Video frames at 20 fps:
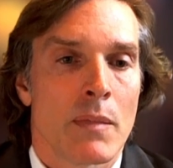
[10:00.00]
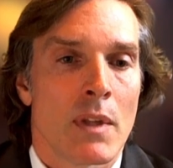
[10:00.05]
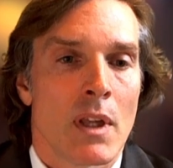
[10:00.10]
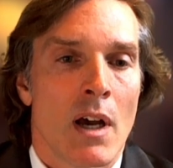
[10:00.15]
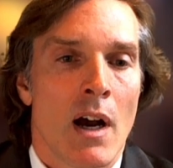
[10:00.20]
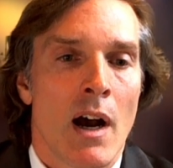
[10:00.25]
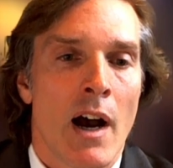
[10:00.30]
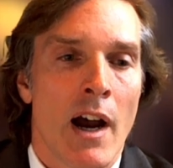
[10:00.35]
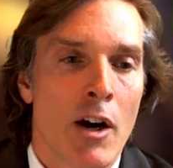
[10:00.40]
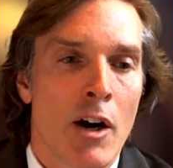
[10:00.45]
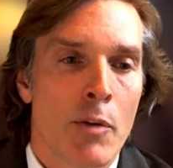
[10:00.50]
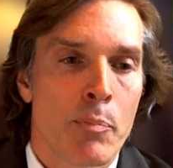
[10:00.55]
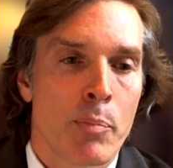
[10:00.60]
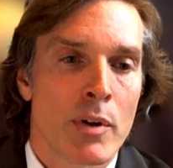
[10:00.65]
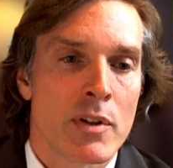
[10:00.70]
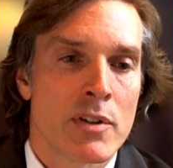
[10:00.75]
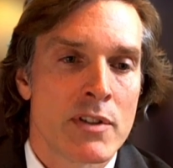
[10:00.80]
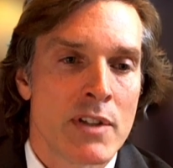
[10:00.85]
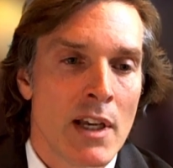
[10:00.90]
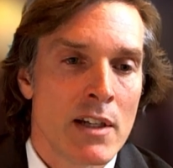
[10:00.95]
higher
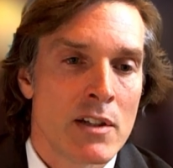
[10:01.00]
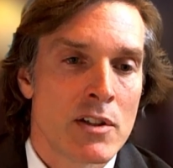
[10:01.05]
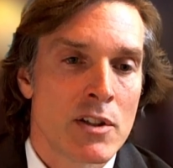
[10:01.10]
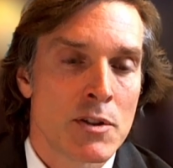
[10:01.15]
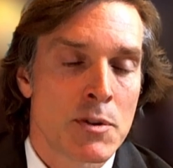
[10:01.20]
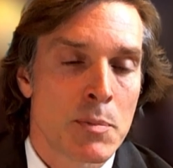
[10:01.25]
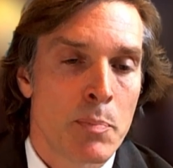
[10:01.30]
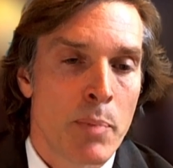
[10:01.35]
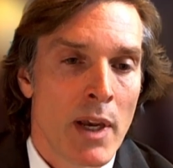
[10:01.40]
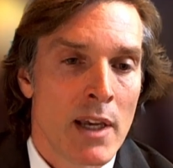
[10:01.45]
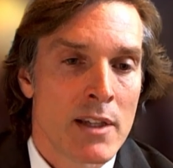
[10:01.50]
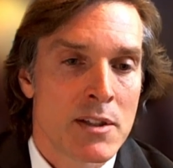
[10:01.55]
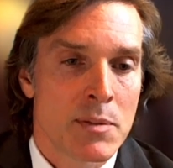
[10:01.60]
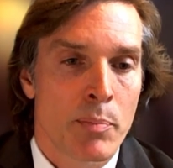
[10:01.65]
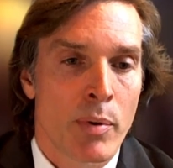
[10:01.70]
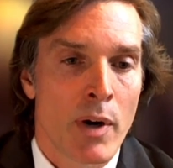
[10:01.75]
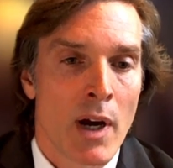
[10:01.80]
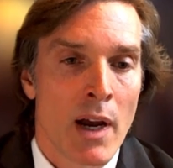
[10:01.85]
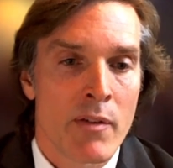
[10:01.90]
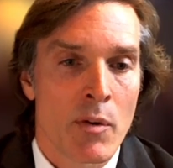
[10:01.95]
percentage-based
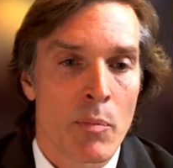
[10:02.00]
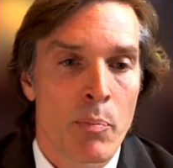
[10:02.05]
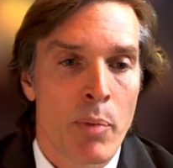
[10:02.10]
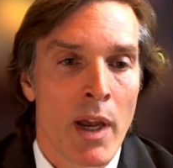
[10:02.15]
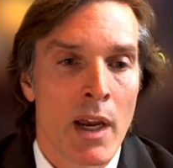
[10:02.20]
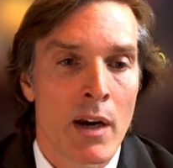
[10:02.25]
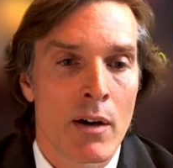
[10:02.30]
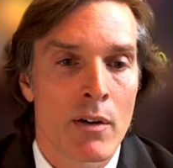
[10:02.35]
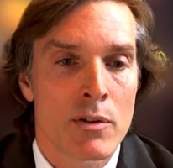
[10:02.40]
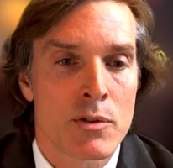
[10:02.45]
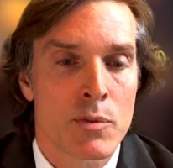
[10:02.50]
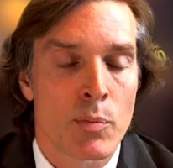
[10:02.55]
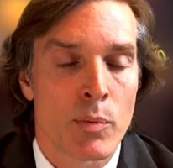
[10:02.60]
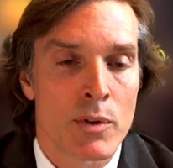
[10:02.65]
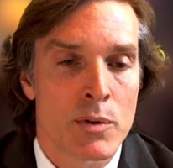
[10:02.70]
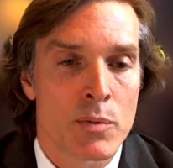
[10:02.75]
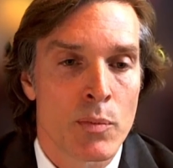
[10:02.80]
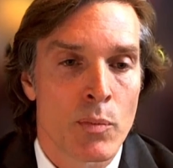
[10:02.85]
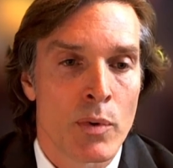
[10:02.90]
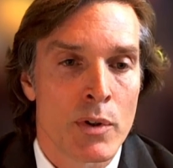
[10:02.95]
private payers
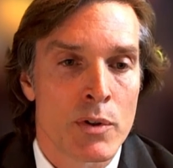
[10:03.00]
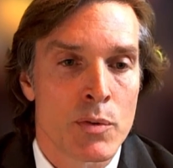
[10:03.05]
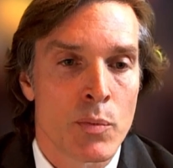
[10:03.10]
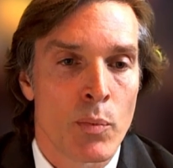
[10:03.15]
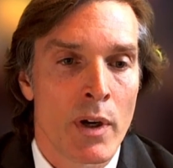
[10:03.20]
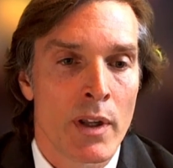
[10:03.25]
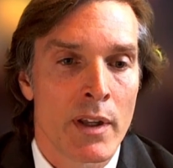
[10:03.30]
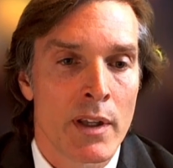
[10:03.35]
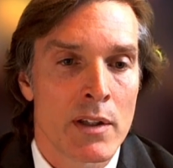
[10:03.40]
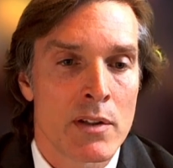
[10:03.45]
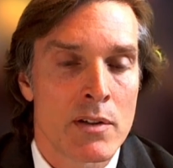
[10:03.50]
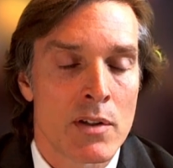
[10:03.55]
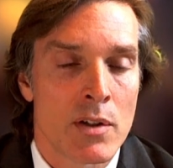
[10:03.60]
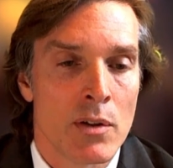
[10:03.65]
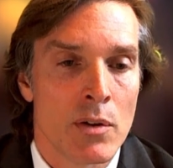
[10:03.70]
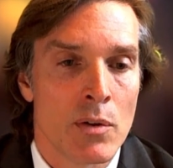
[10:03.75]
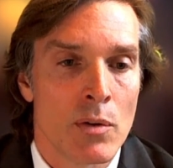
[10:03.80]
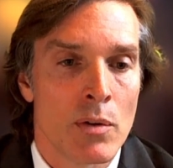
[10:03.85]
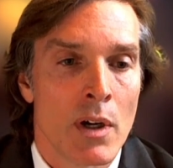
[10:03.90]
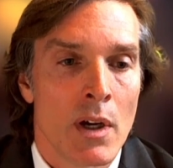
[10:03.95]
was willing
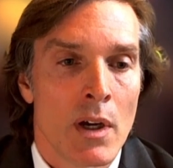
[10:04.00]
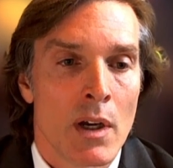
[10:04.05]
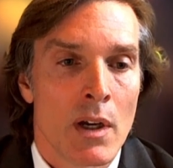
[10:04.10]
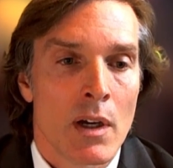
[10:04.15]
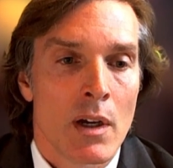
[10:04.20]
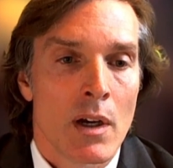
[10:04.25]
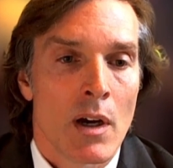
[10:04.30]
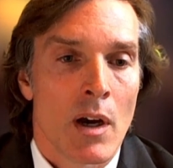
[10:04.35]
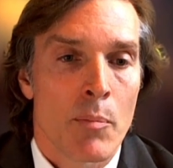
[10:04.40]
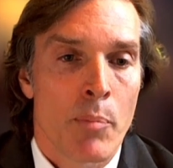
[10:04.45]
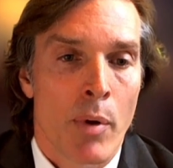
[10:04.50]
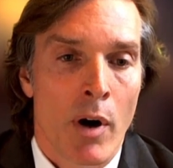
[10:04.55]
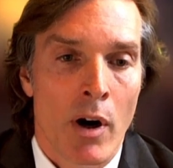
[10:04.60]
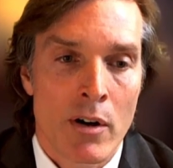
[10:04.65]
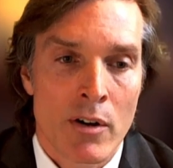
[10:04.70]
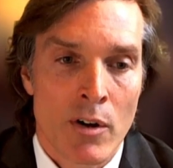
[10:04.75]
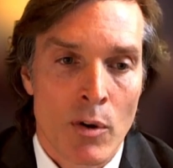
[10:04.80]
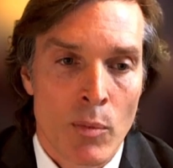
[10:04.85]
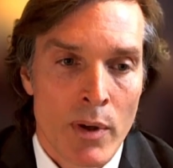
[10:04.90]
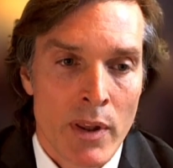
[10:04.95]
to
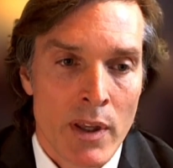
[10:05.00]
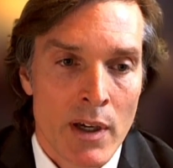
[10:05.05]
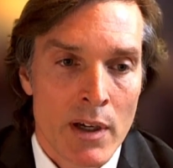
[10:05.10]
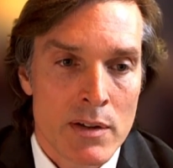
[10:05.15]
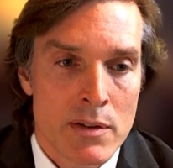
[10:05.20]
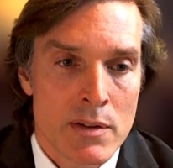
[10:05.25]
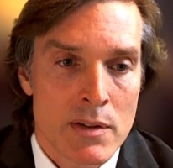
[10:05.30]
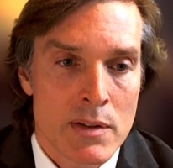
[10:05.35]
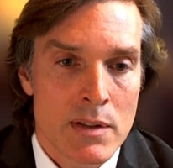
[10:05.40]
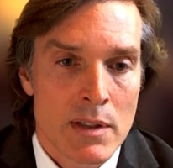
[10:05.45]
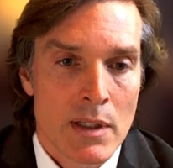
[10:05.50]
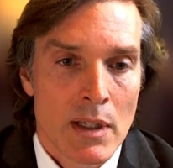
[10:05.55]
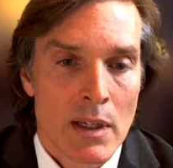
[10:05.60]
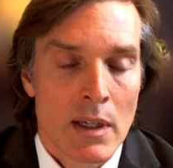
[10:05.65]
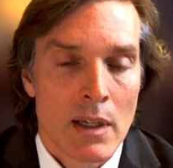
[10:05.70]
partner with us.